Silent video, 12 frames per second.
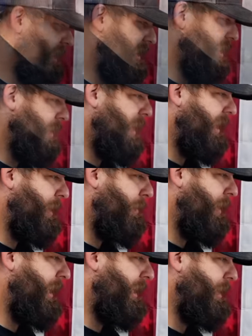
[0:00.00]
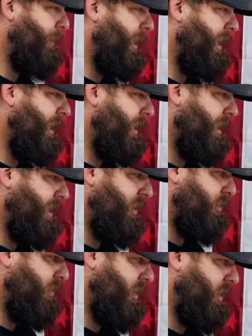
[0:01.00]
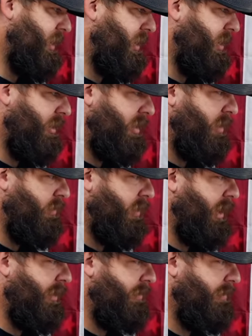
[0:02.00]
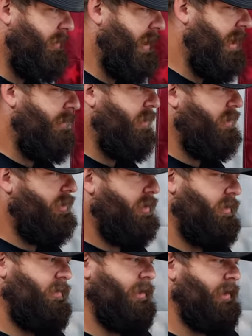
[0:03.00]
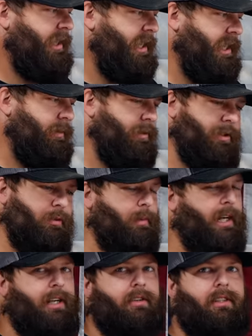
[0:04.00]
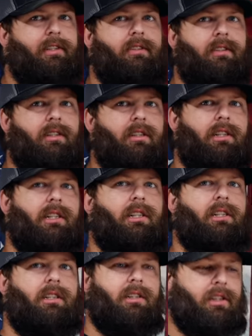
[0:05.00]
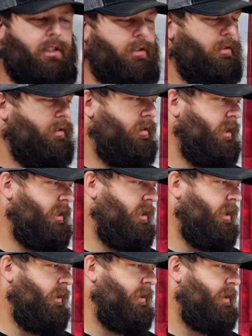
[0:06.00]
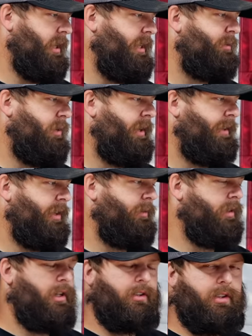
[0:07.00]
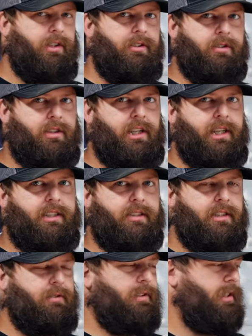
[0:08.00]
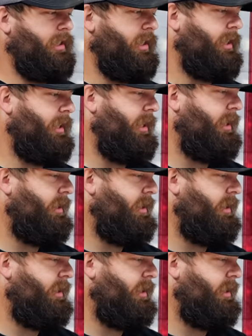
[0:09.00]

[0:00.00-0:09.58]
So that impact in my area is running around 500 for the kit with two batteries. Okay. So, you know, it's it's right there with all the other class and everything mm -hmm. like that.